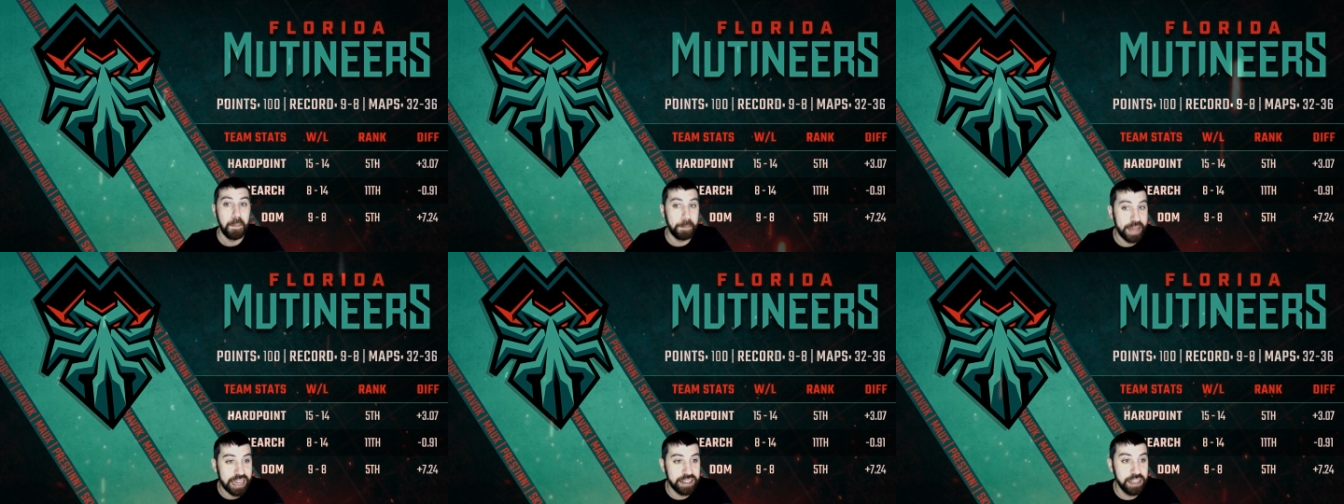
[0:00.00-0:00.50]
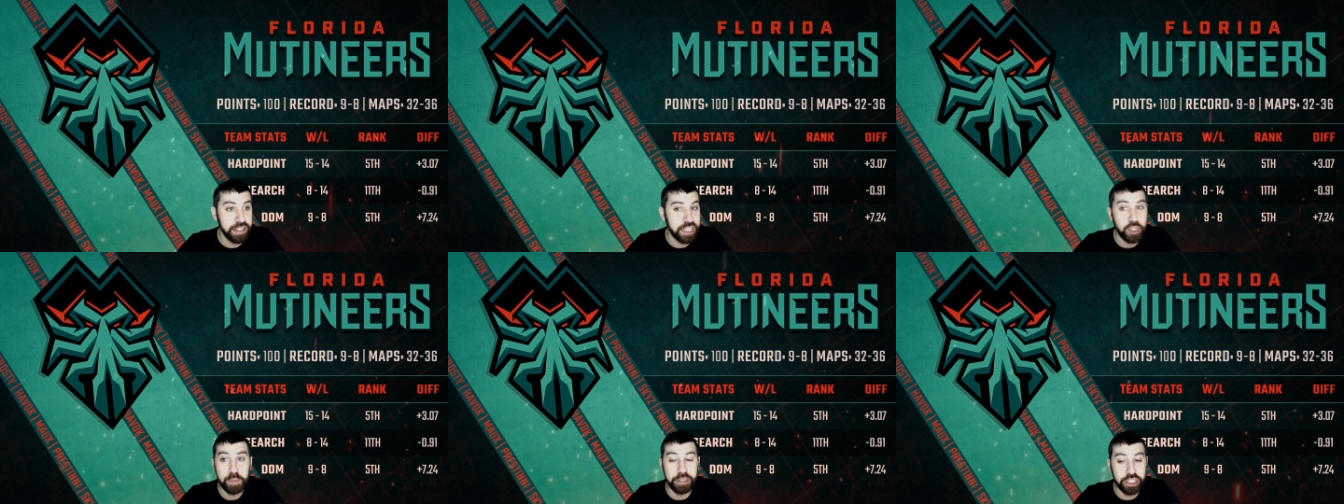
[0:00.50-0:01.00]
Piccadilly.
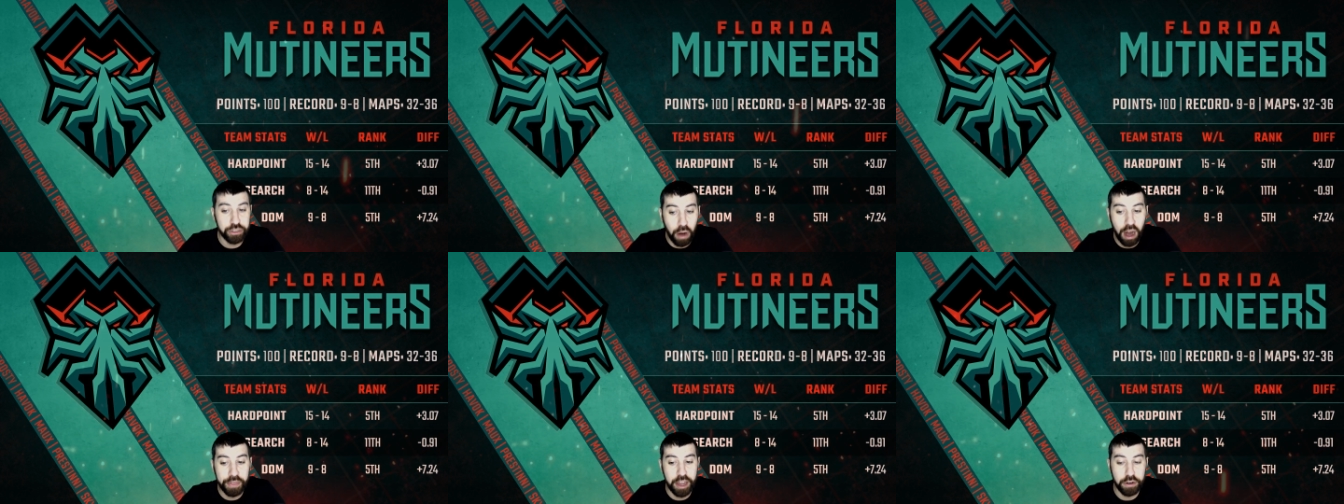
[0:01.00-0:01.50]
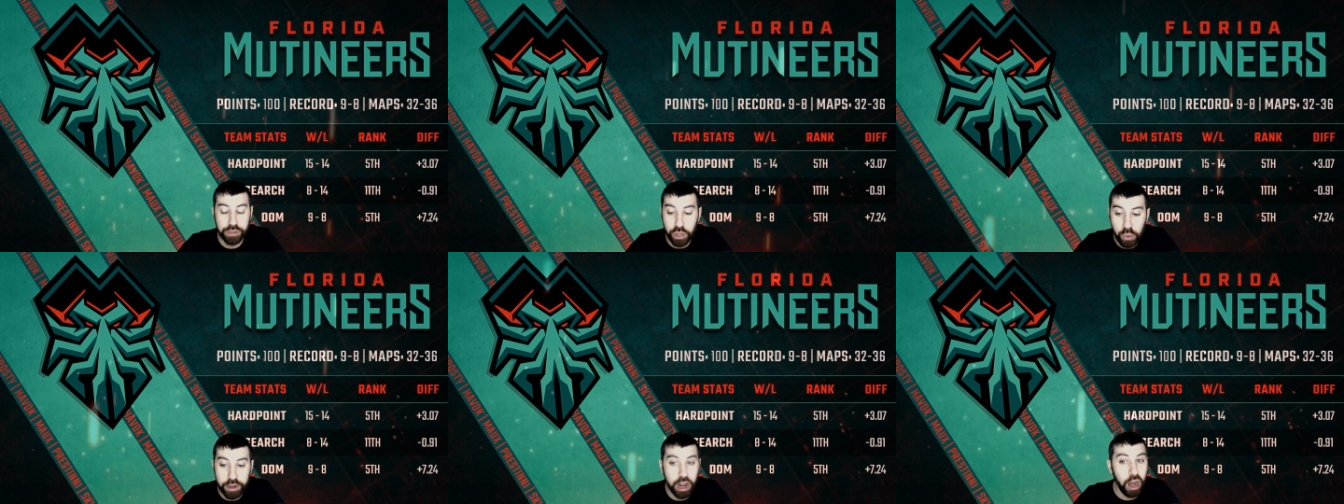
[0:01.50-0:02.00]
You've been strong there,
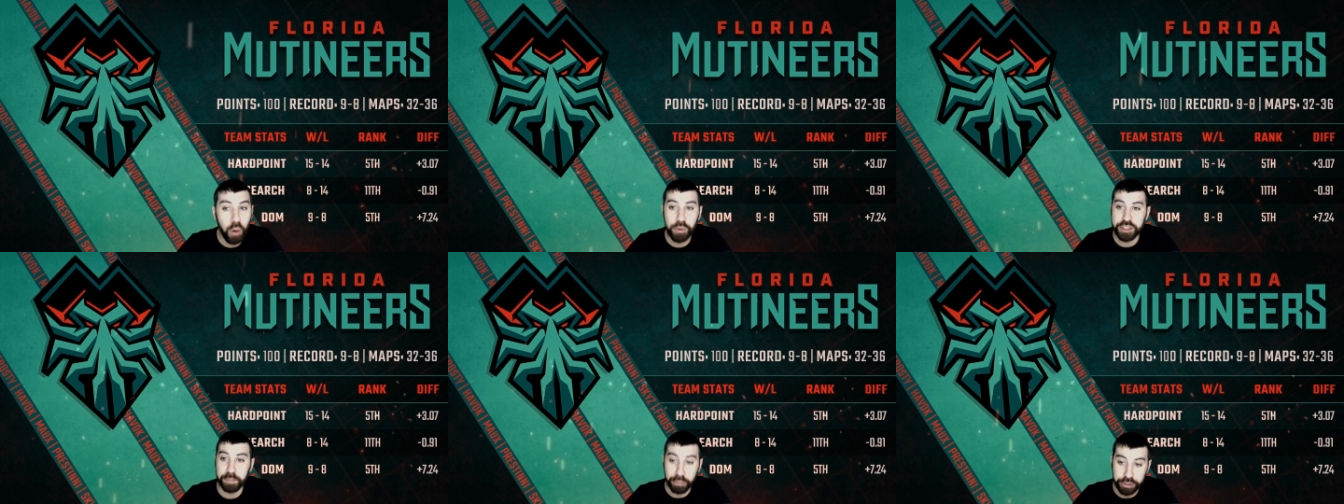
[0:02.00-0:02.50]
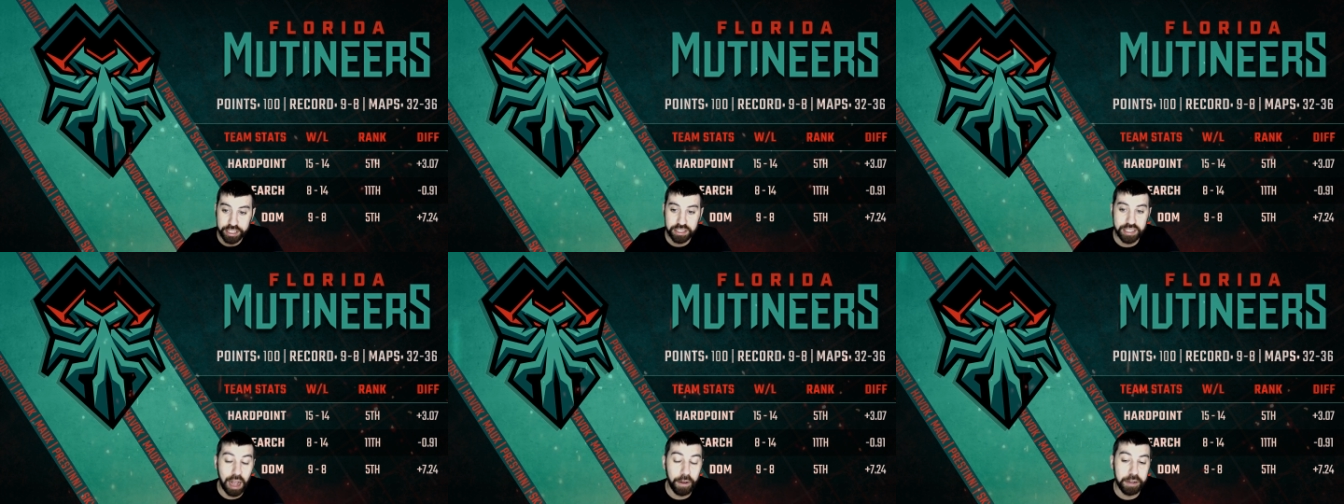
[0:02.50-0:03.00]
2 0 with a pretty
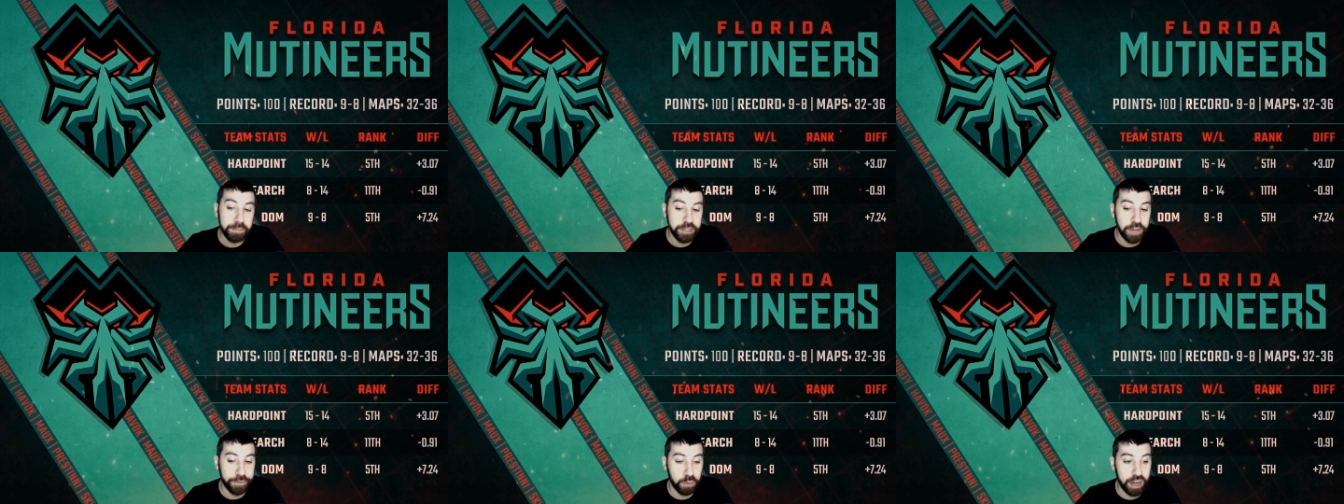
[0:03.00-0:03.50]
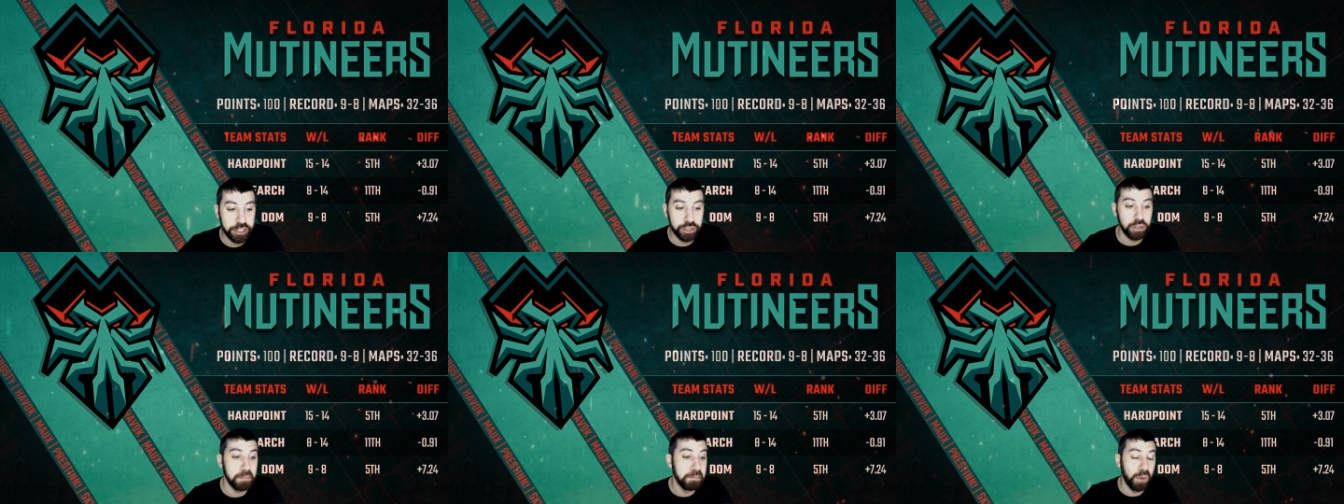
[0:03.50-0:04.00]
solid
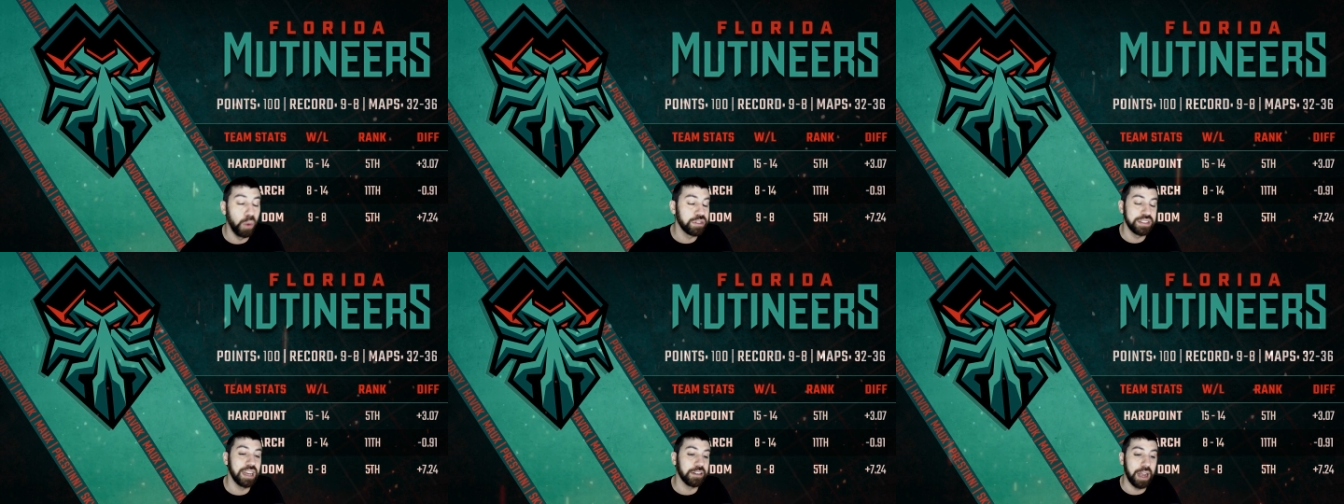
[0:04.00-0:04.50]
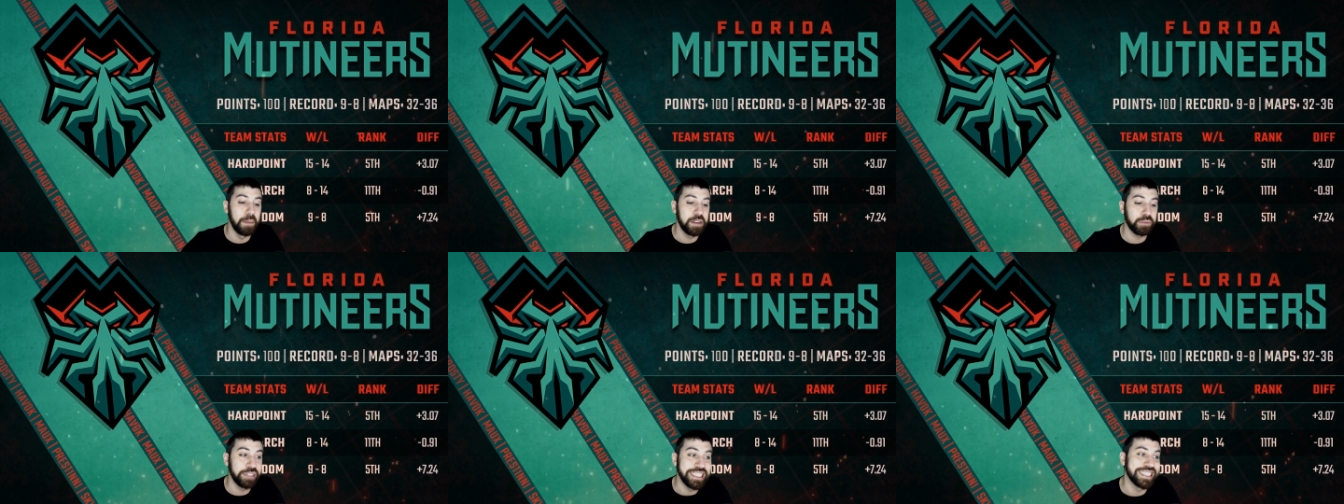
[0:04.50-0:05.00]
differential, most of that
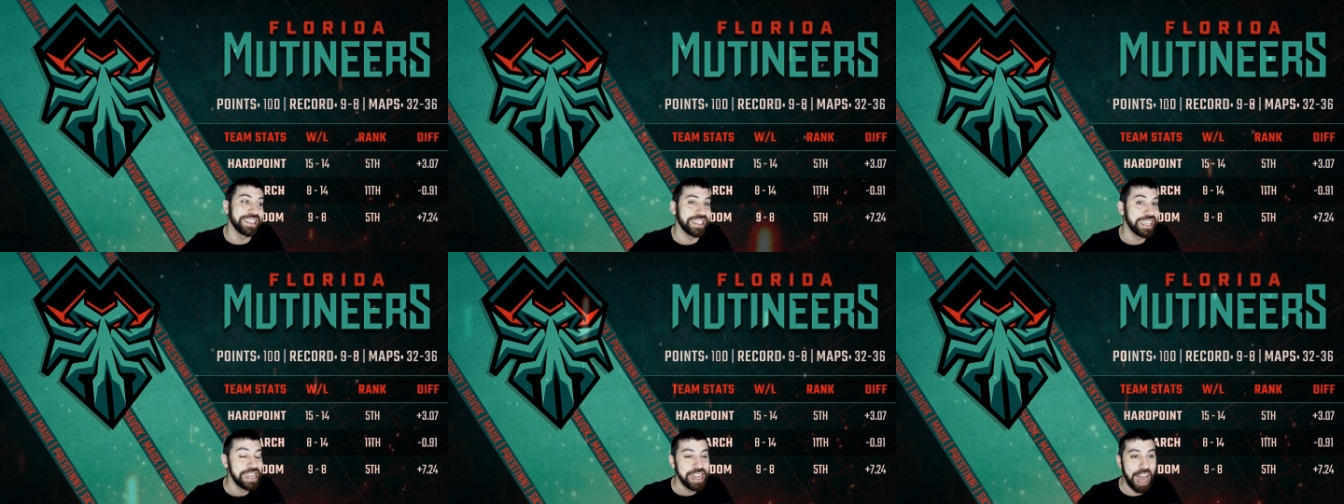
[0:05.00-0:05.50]
coming recently.